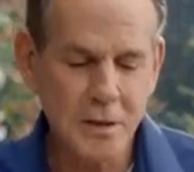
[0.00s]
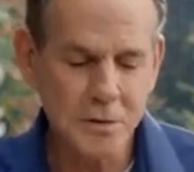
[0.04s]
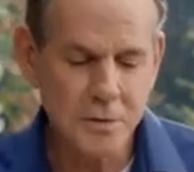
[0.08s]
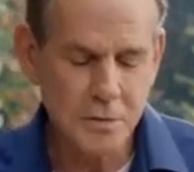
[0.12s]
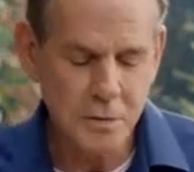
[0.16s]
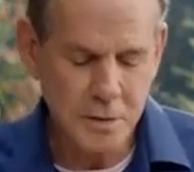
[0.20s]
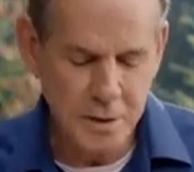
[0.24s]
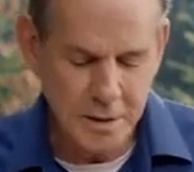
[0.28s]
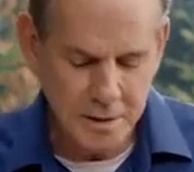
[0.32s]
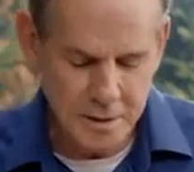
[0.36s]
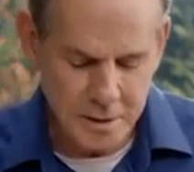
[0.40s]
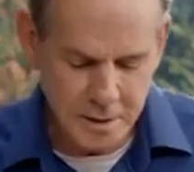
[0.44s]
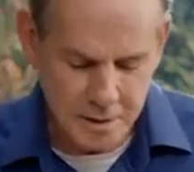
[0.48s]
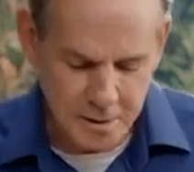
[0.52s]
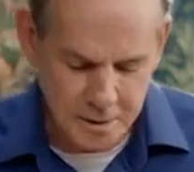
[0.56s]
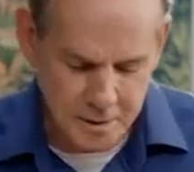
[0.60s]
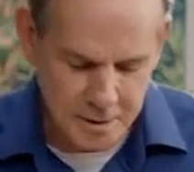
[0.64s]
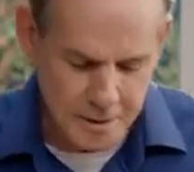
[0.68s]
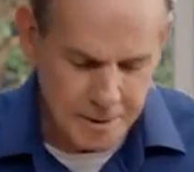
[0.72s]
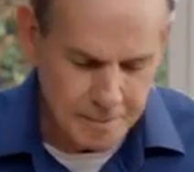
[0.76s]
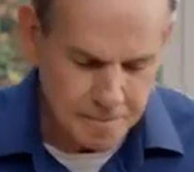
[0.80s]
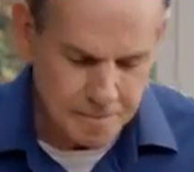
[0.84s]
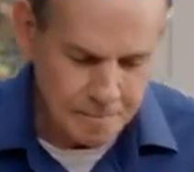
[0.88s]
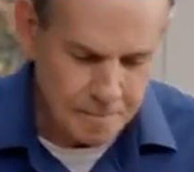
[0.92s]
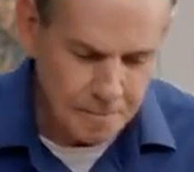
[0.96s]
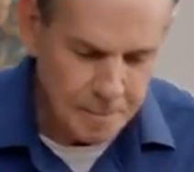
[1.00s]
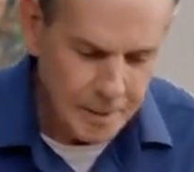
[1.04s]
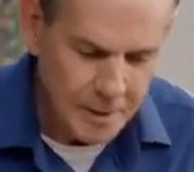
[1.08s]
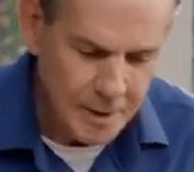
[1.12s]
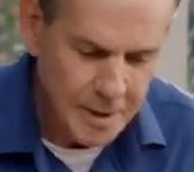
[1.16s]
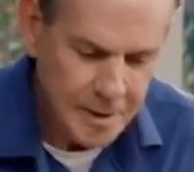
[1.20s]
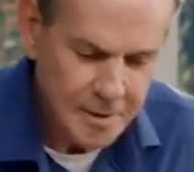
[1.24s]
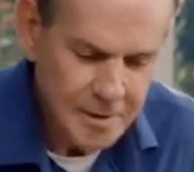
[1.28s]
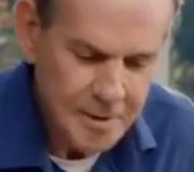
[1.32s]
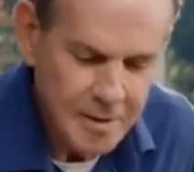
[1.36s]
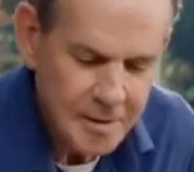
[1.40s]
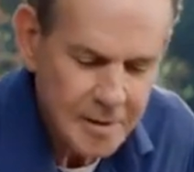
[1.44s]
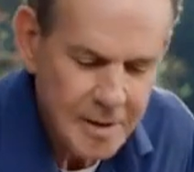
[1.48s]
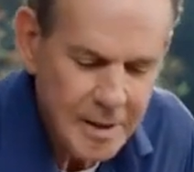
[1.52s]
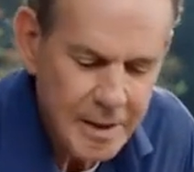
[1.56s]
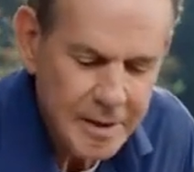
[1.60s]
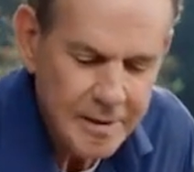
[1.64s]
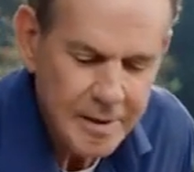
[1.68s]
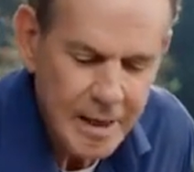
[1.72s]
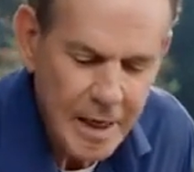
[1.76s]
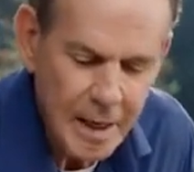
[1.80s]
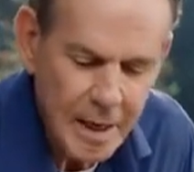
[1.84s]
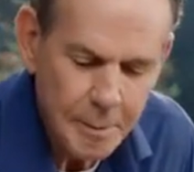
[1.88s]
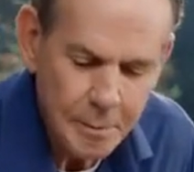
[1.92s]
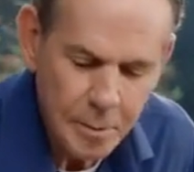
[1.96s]
So this is an
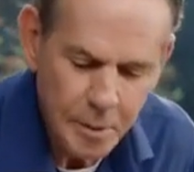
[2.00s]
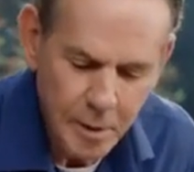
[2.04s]
example